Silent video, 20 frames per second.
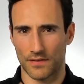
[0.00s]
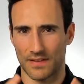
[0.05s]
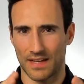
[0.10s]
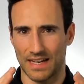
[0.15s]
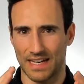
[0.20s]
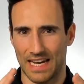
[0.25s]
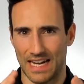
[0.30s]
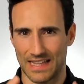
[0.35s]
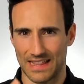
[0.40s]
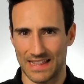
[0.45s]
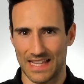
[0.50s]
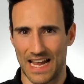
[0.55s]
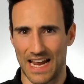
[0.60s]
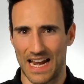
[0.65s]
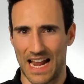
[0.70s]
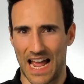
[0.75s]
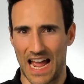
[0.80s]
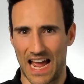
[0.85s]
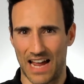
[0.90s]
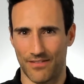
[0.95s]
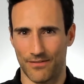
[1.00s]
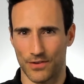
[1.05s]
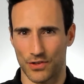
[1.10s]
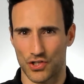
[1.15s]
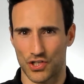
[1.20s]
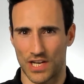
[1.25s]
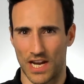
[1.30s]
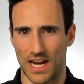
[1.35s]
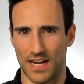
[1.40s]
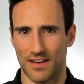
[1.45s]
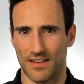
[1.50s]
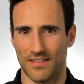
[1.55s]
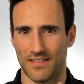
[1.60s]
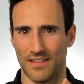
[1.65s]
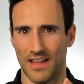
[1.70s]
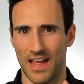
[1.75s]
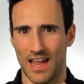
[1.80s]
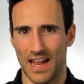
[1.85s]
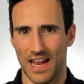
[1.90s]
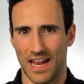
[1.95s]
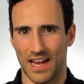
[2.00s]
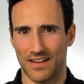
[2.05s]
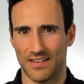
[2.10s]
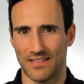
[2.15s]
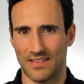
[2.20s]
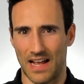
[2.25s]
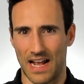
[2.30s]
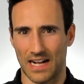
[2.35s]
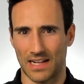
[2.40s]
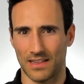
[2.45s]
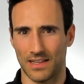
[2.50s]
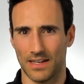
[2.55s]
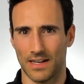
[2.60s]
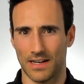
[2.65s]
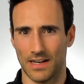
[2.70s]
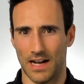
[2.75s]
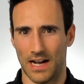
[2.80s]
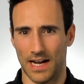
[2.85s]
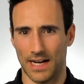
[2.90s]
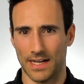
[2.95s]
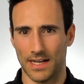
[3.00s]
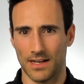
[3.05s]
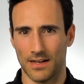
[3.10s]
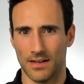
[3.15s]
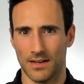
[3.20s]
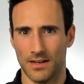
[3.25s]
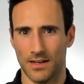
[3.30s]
to get that average cadence exactly to 90.